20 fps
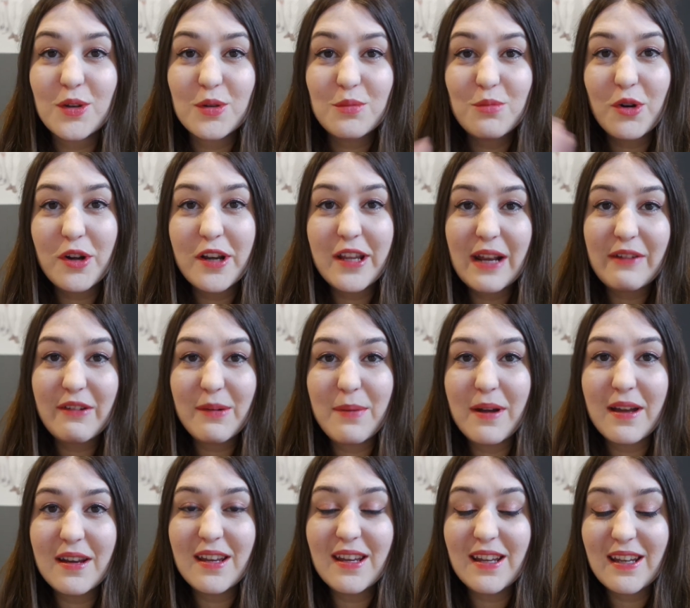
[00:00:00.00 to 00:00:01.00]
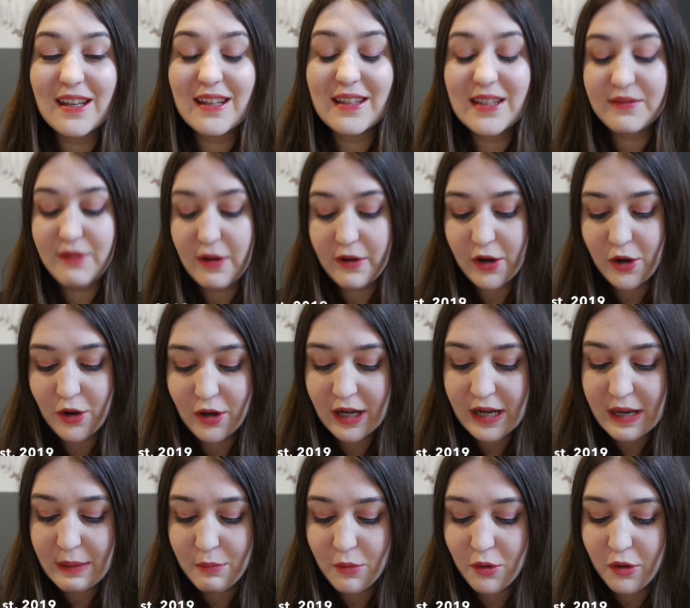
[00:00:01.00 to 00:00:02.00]
Good morning, everybody. It's very early
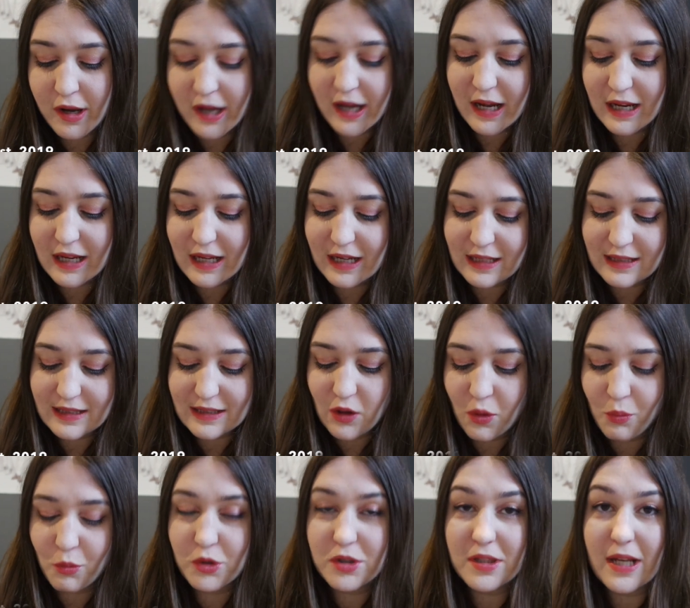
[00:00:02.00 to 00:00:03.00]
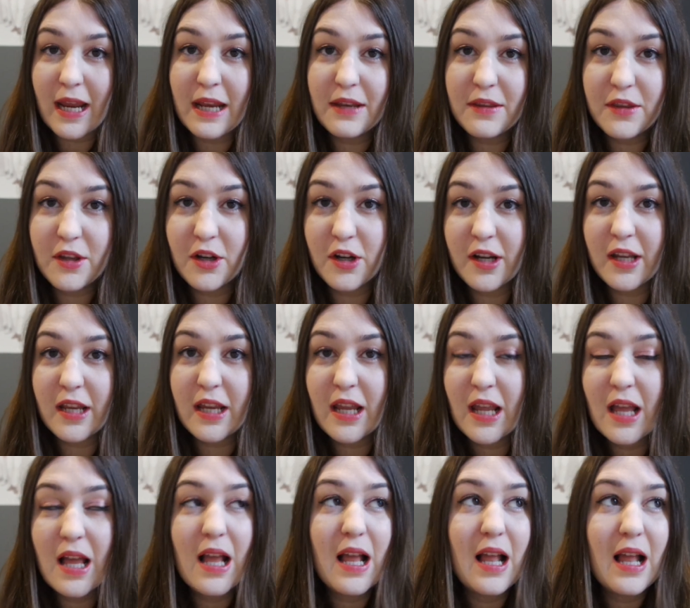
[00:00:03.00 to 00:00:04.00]
in the morning. It's almost 8:30,
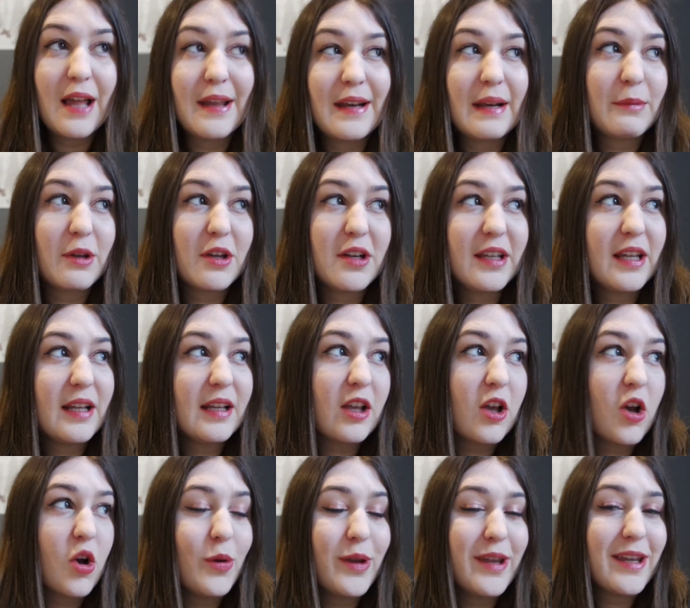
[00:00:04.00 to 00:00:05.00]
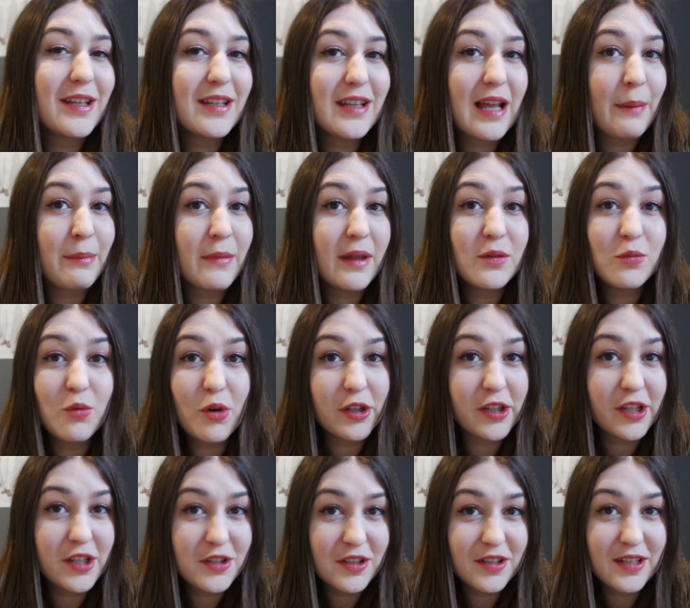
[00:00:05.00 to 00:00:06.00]
and I'm gonna get going. I'm not
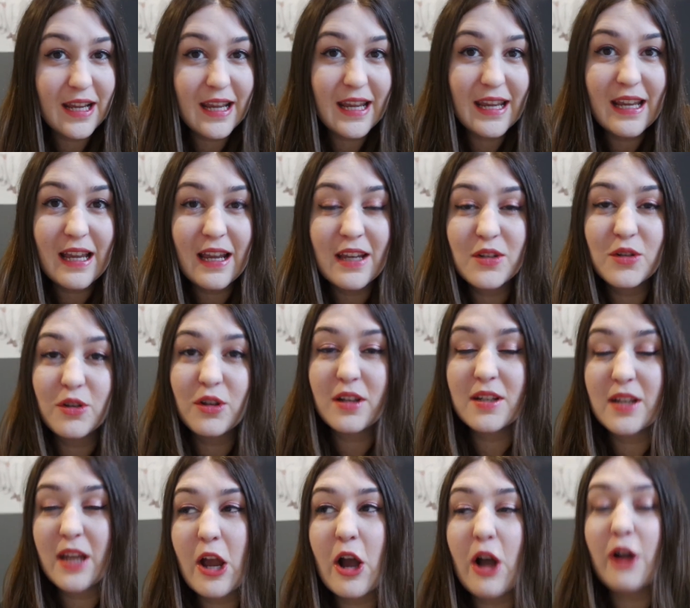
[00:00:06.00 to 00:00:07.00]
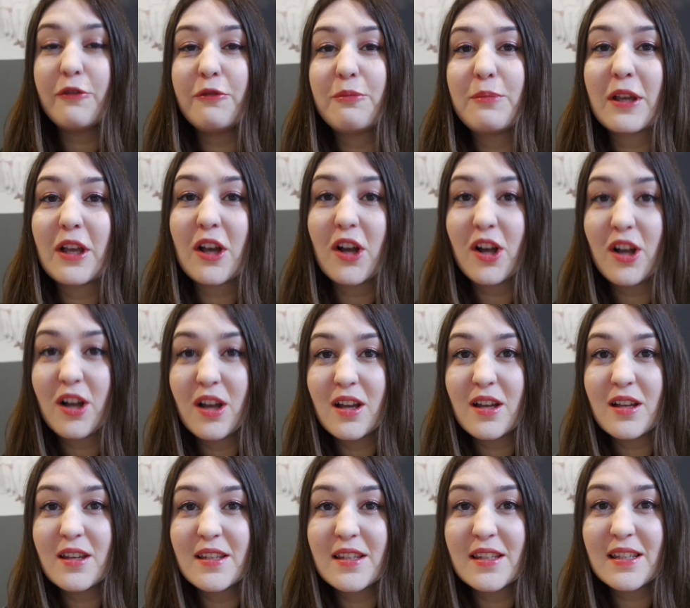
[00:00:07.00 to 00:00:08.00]
working today. I took a day off
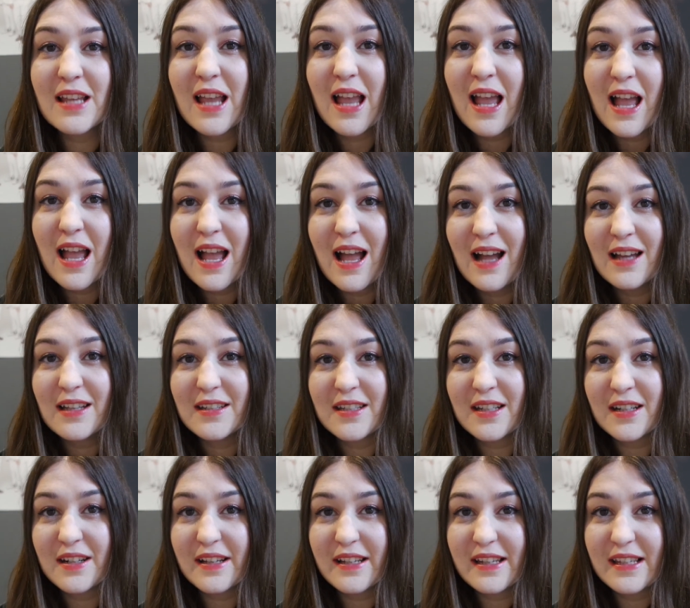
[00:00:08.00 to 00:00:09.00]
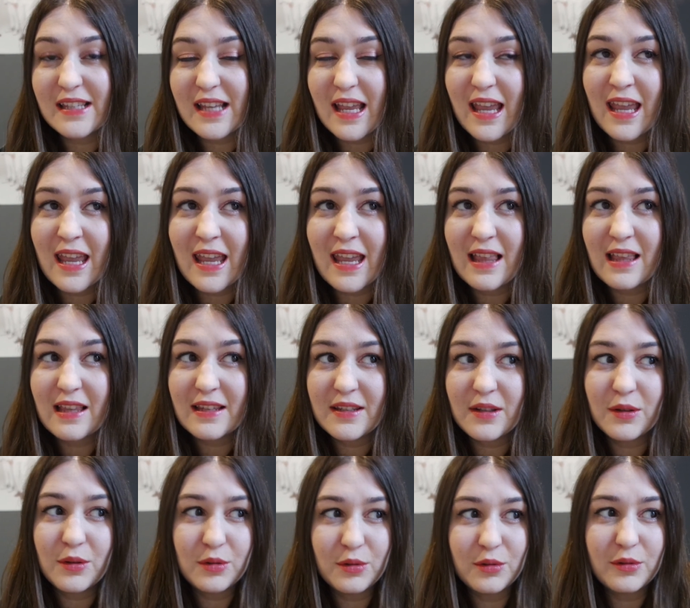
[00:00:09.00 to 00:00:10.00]
because there is a...
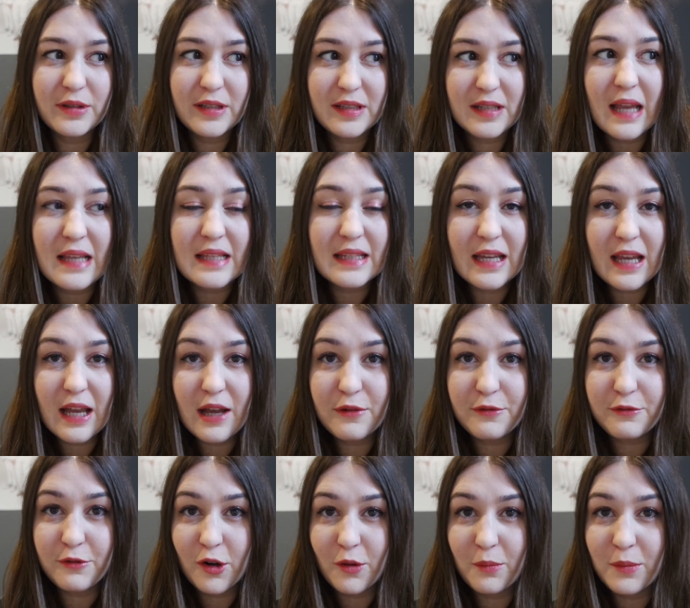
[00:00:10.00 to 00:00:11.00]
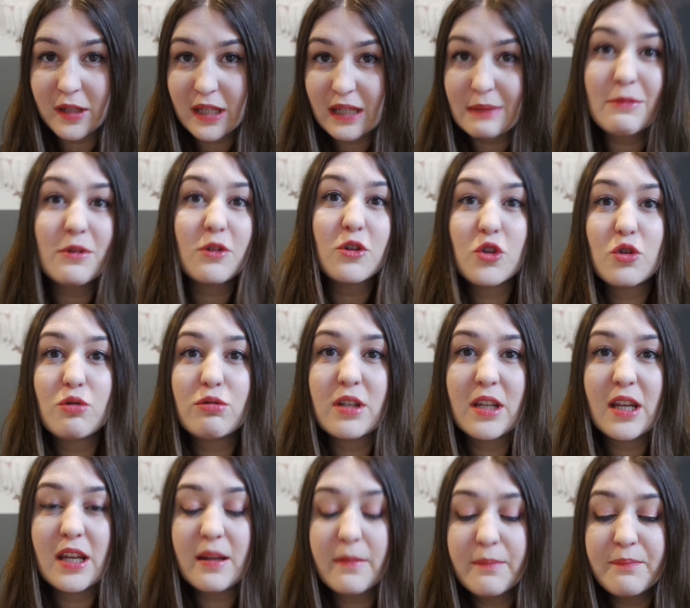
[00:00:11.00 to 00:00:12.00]
So, Stasia from the kimono
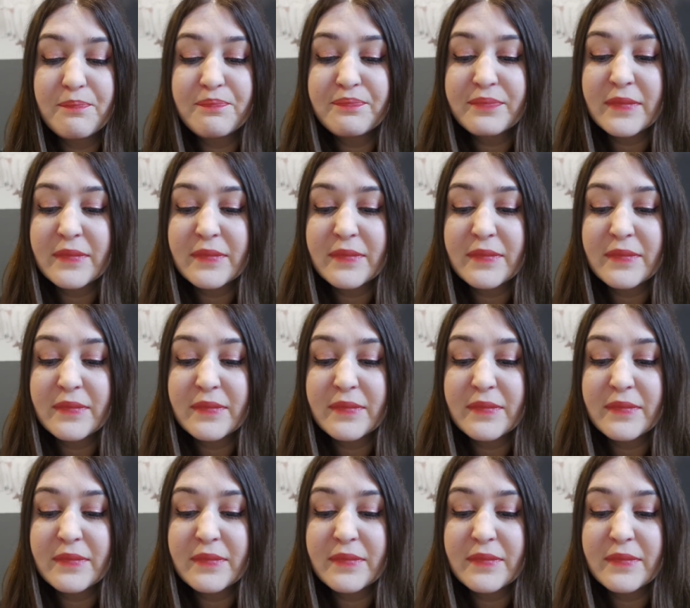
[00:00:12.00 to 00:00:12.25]
shooting,